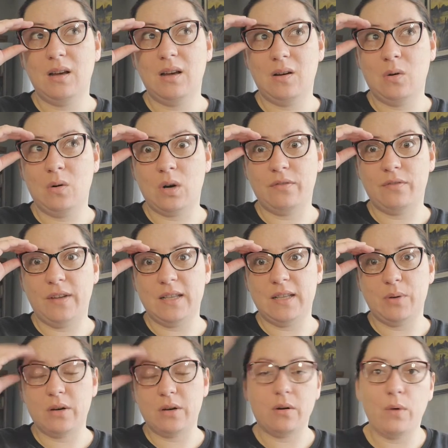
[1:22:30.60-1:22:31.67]
or
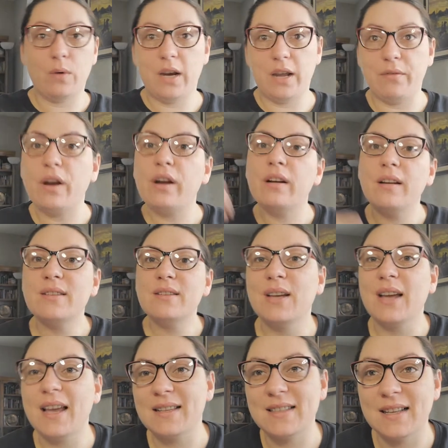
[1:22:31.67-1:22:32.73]
facebook or whatever so you
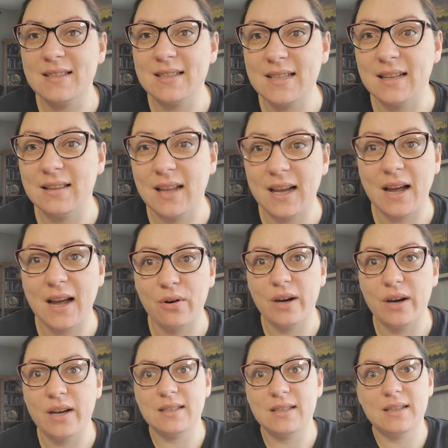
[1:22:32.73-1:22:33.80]
guys can see like how
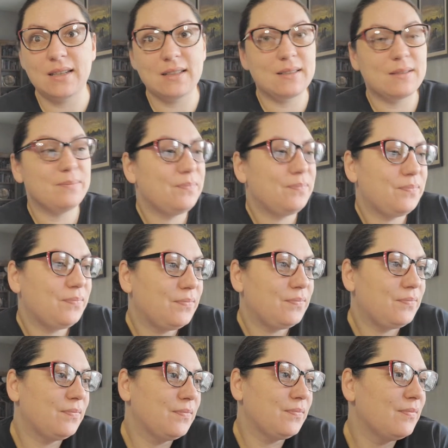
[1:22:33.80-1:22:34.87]
crazy it is
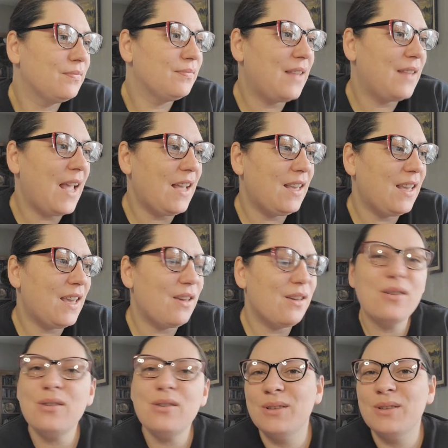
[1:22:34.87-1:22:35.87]
thank you